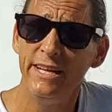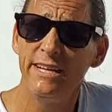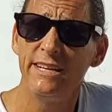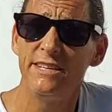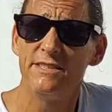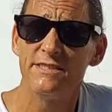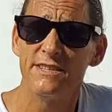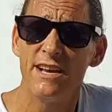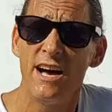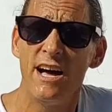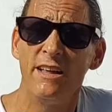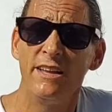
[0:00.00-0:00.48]

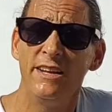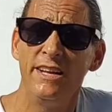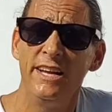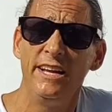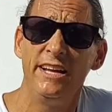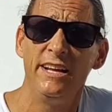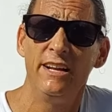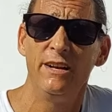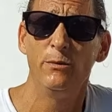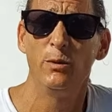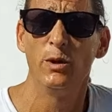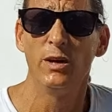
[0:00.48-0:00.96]

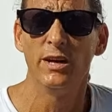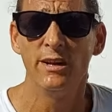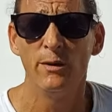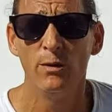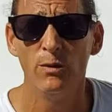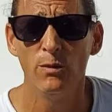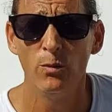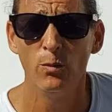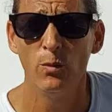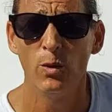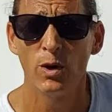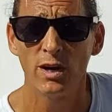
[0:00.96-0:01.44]
consolidated. We're going
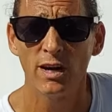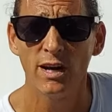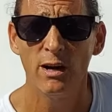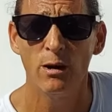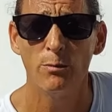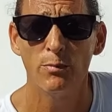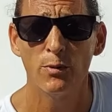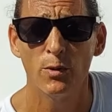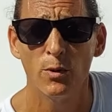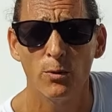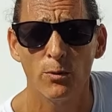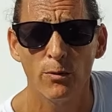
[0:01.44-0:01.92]
to work
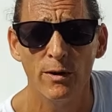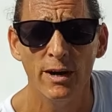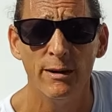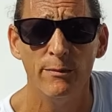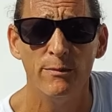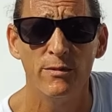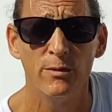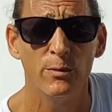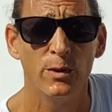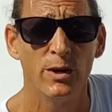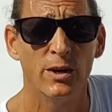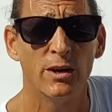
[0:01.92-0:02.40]
out
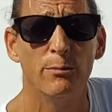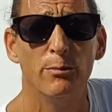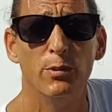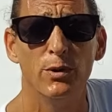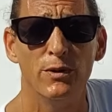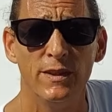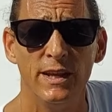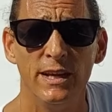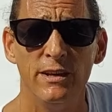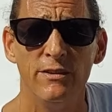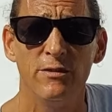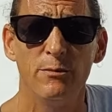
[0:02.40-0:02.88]
programs, and we're going to
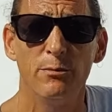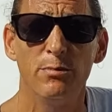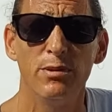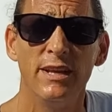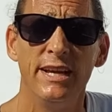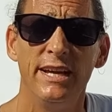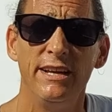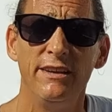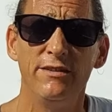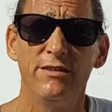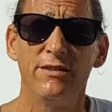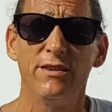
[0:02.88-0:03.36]
put things in
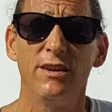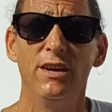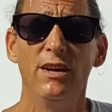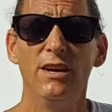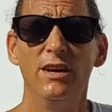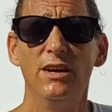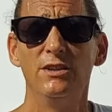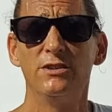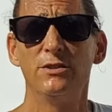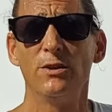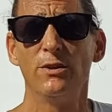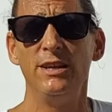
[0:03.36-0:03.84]
place
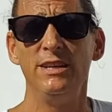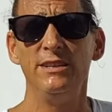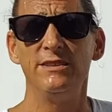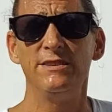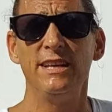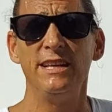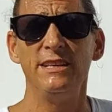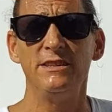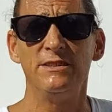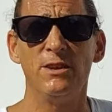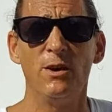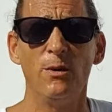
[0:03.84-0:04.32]
so these
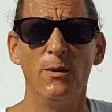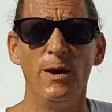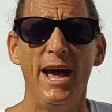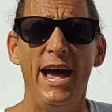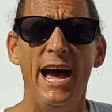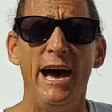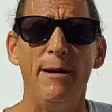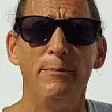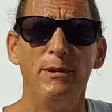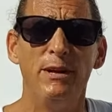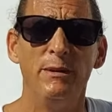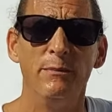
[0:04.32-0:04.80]
things don't
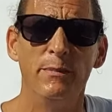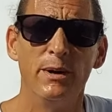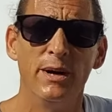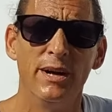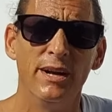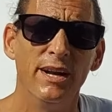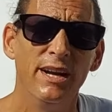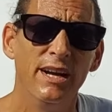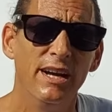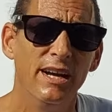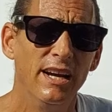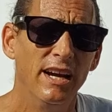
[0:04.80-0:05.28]
happen.
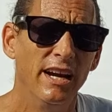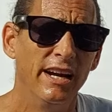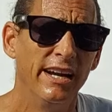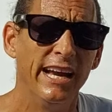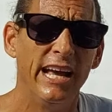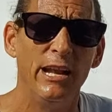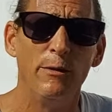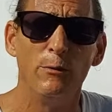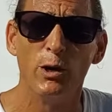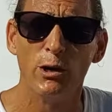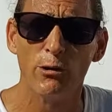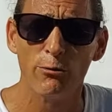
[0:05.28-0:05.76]
But
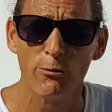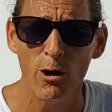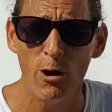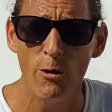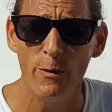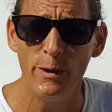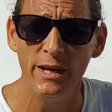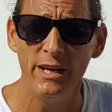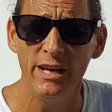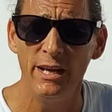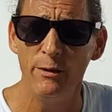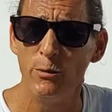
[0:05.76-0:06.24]
again, we're
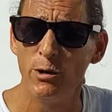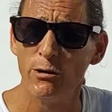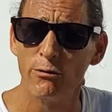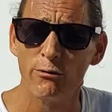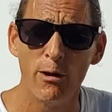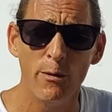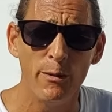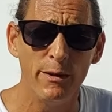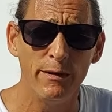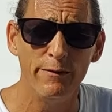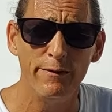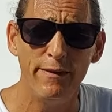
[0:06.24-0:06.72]
growing, and we're
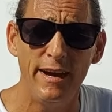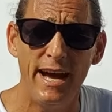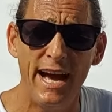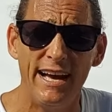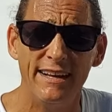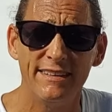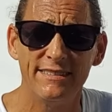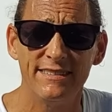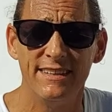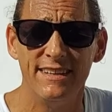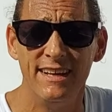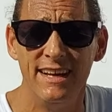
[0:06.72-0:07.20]
growing
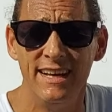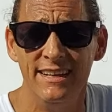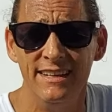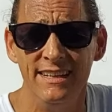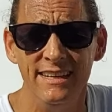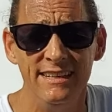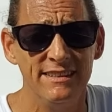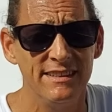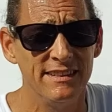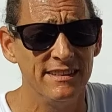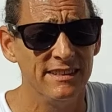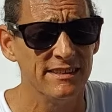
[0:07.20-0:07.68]
fast, and
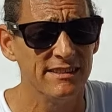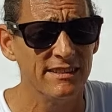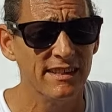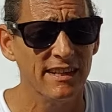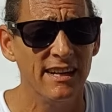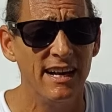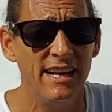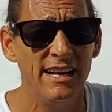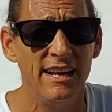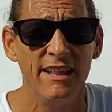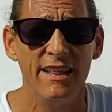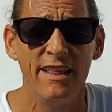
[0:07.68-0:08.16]
these are just the
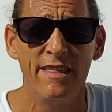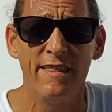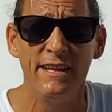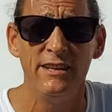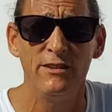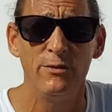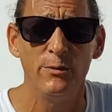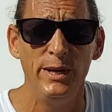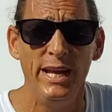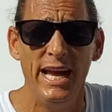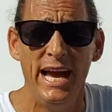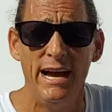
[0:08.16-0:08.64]
kind of the things
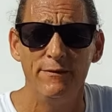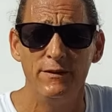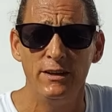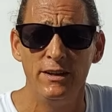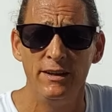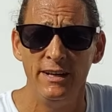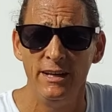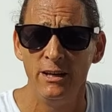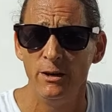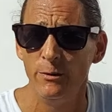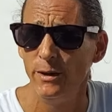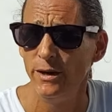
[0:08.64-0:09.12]
that we have to
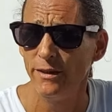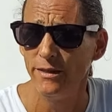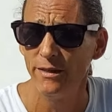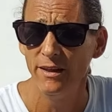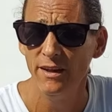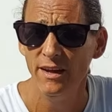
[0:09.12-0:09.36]
deal with.